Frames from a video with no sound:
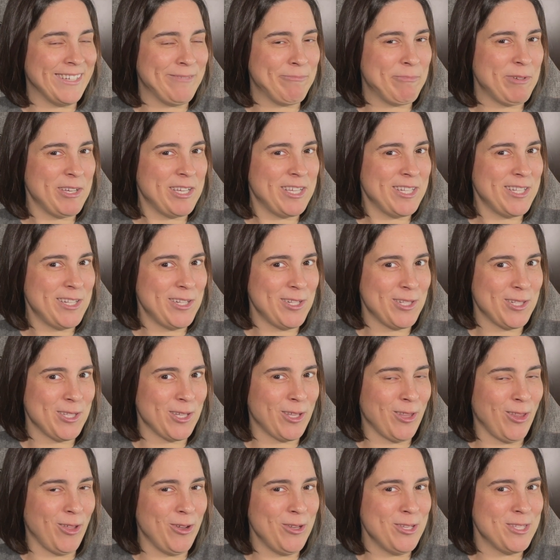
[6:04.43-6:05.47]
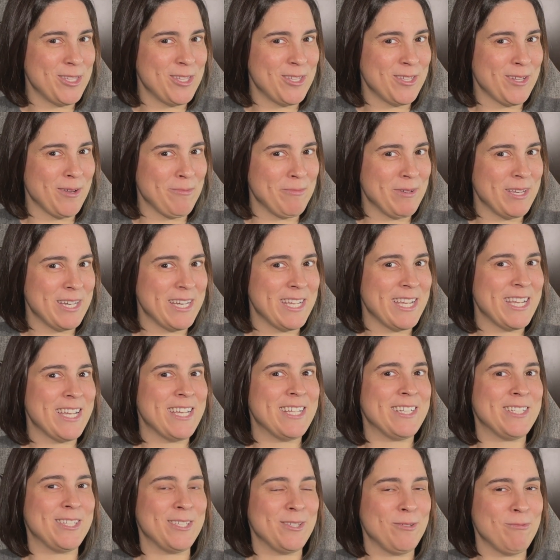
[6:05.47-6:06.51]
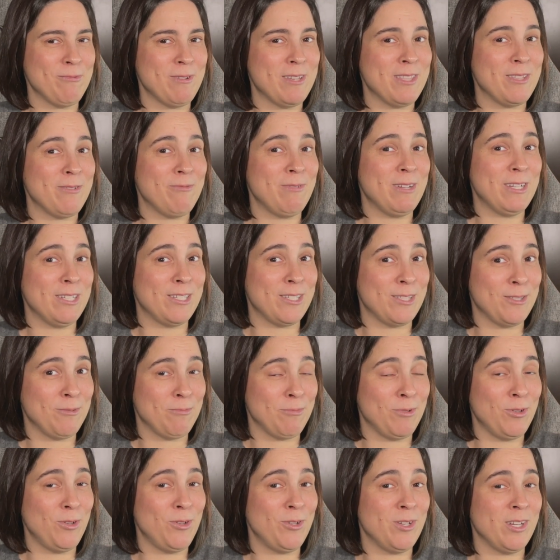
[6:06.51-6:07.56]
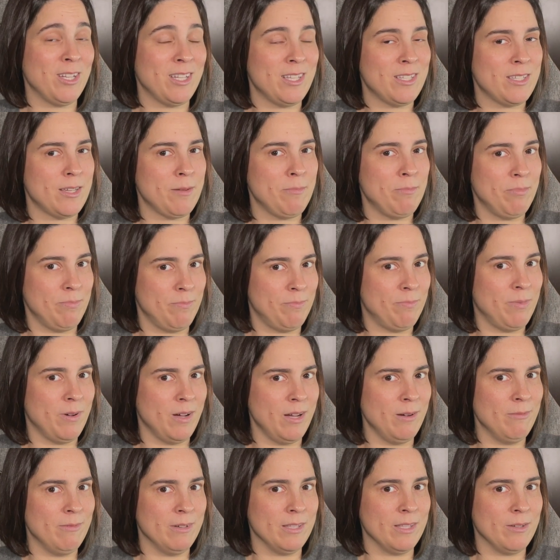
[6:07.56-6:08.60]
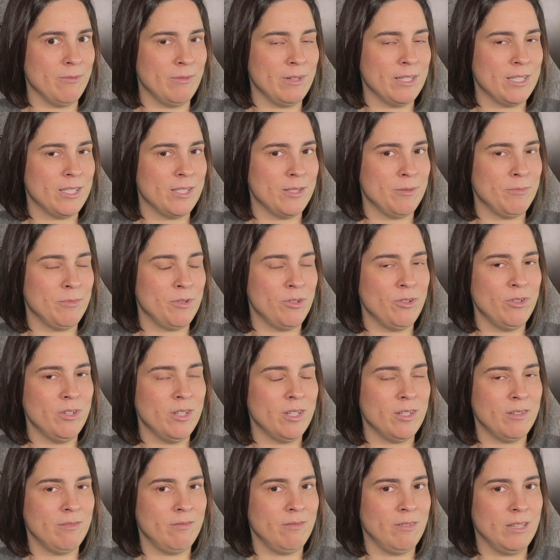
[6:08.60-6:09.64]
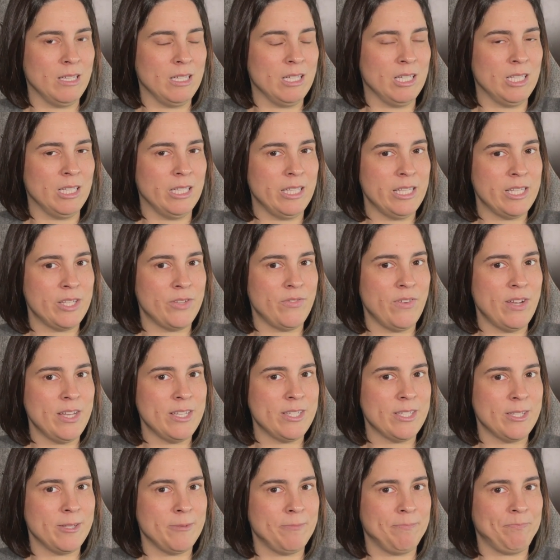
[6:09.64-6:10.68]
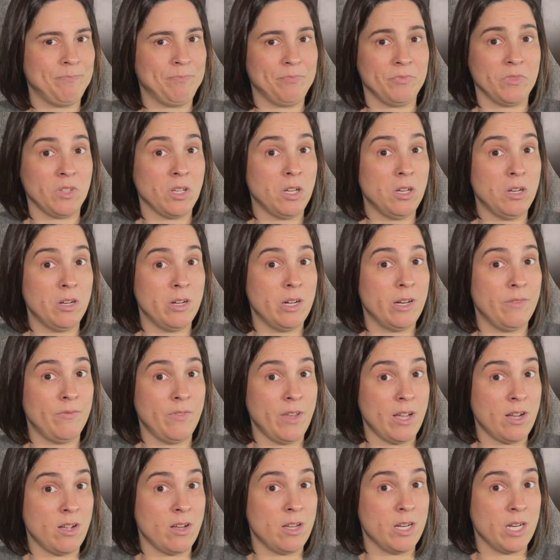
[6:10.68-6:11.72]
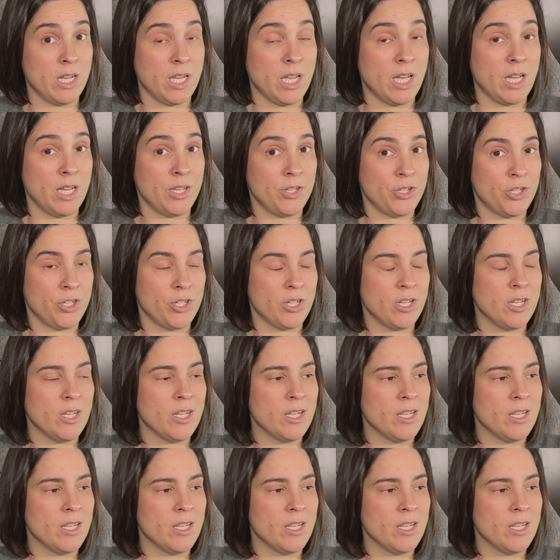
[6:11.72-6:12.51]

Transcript: Because it's the closest I'm going to get to the one that went to the moon, unless I buy one that went to the moon, and let's face it, I don't have that kind of cash.